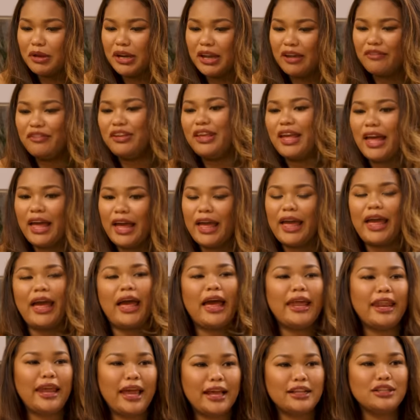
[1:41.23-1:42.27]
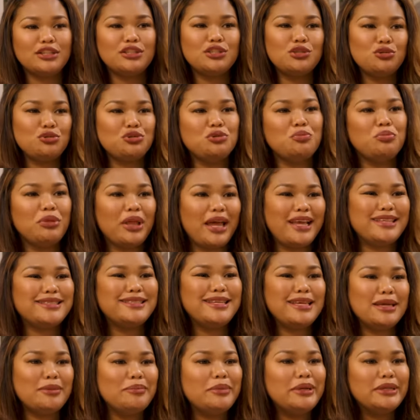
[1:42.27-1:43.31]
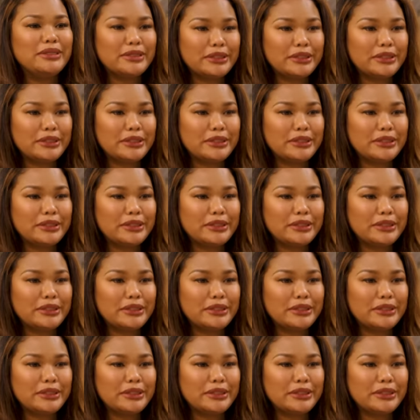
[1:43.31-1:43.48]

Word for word: Whatever y'all got at the sushi place, give me